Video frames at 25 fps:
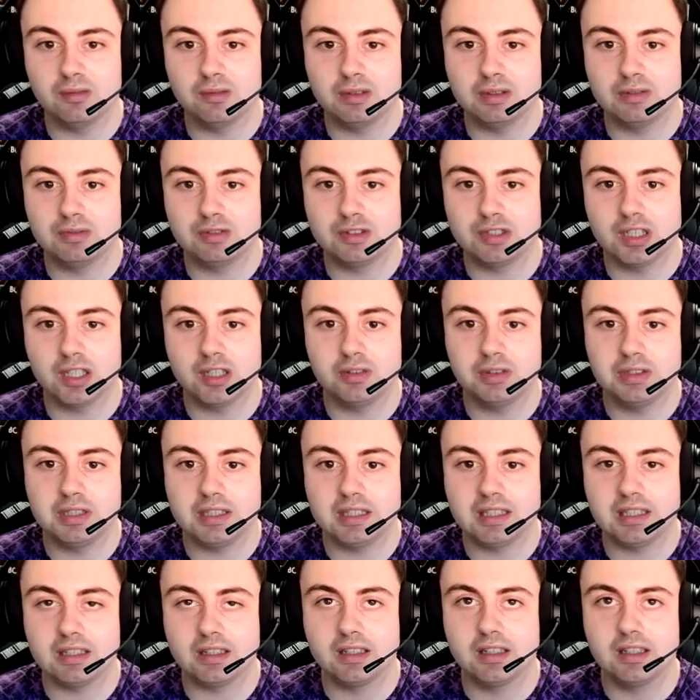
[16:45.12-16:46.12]
with
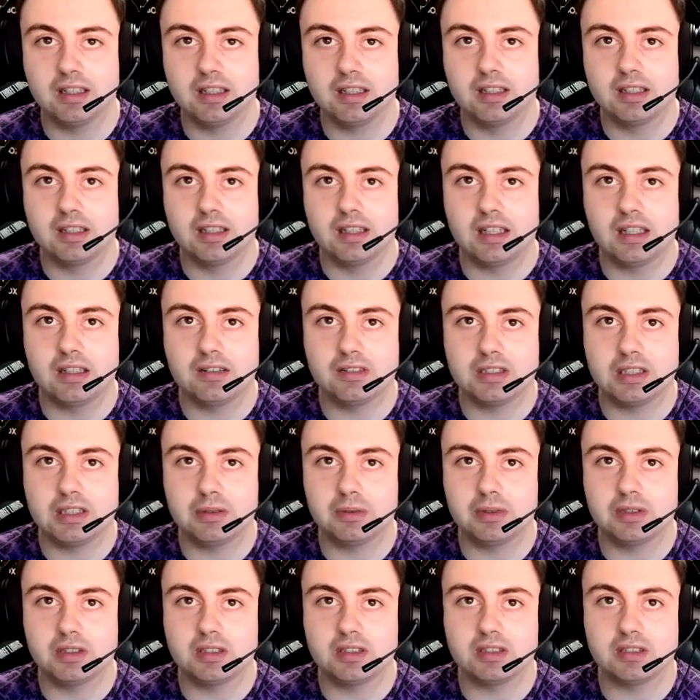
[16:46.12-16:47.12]
Jodie, if she
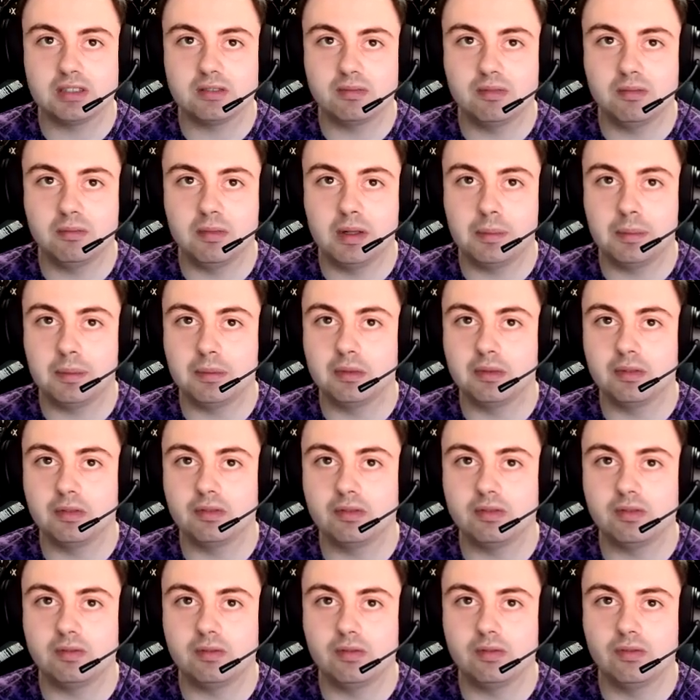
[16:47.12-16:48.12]
was maybe
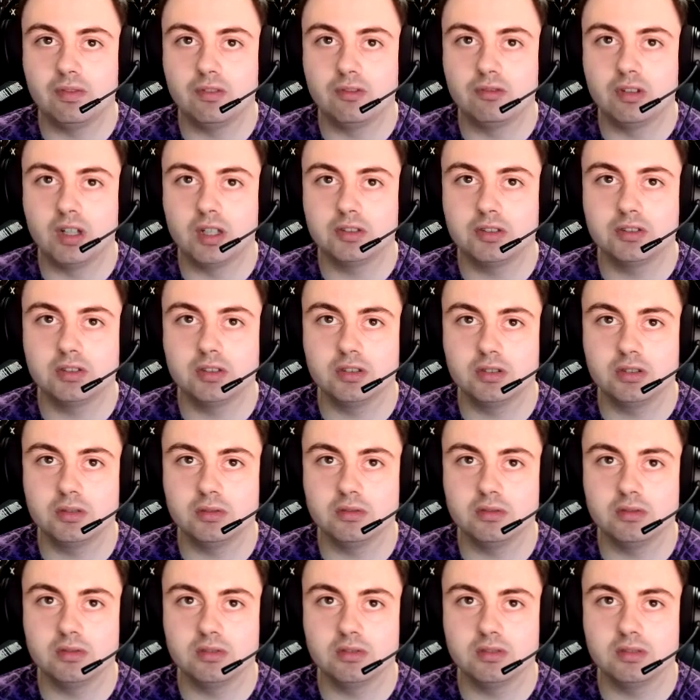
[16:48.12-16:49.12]
with
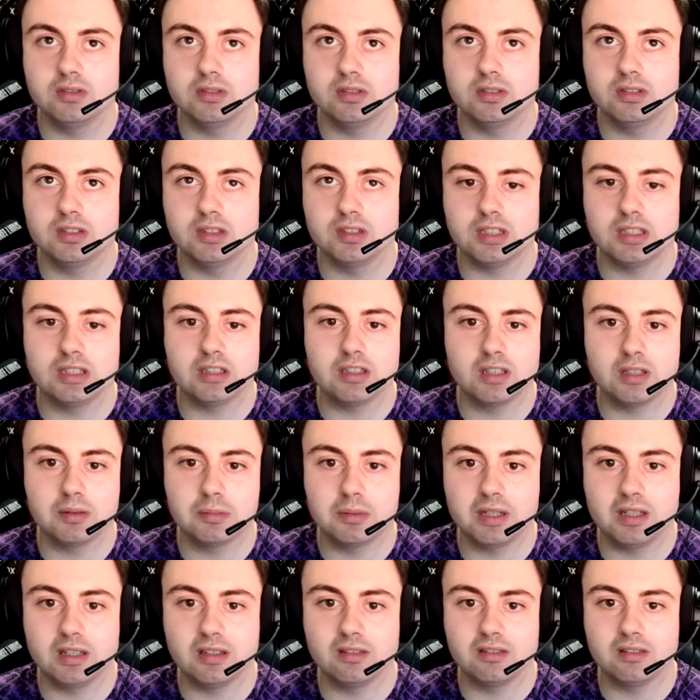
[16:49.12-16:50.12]
Russell, she could have
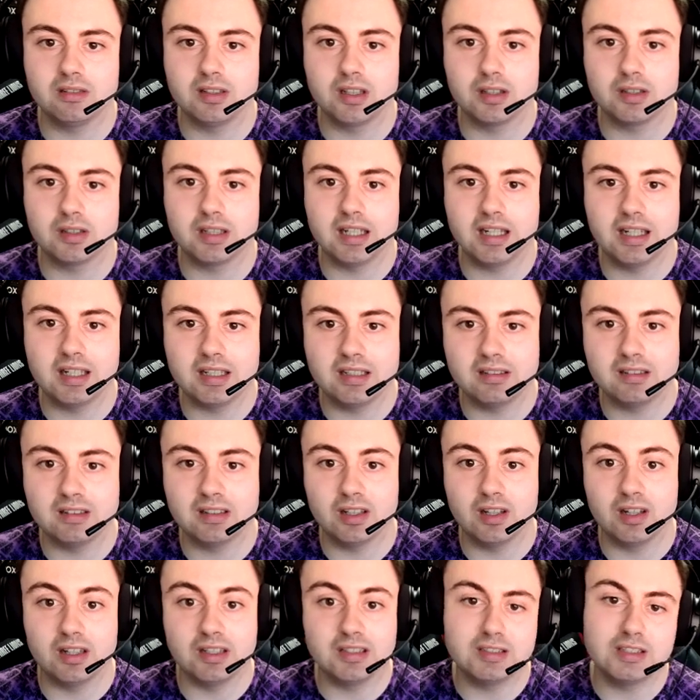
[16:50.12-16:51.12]
been okay.
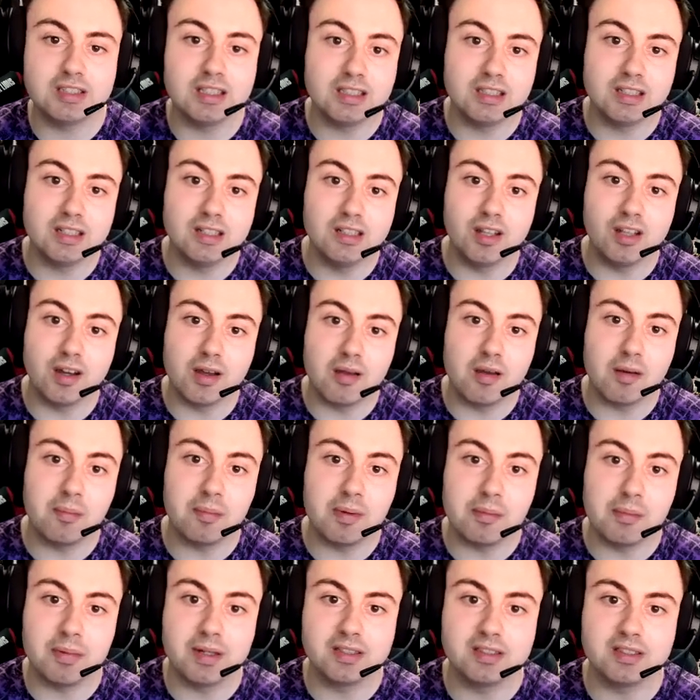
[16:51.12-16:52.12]
Like she like a
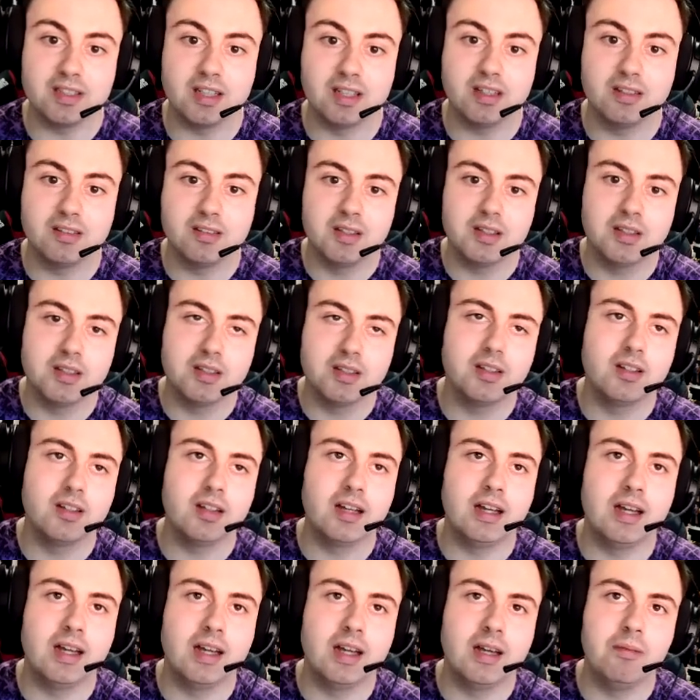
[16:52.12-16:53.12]
bit better.
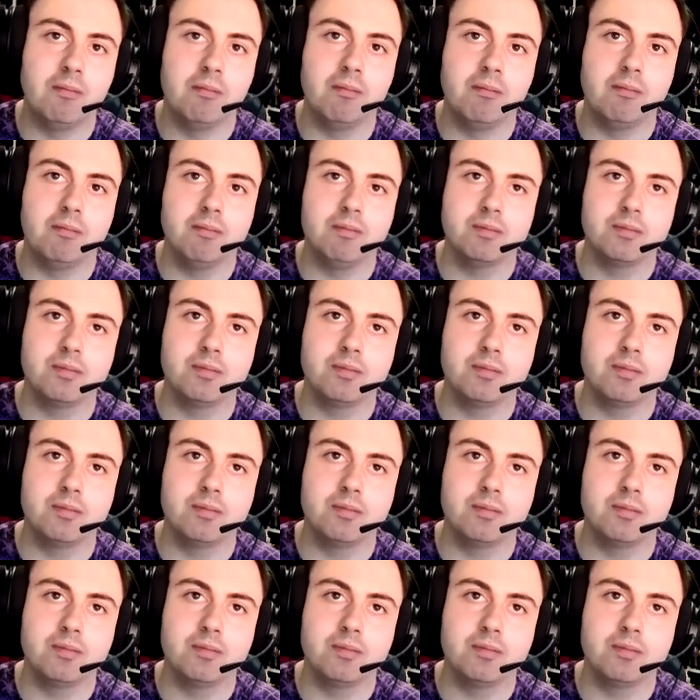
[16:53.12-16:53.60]
Um,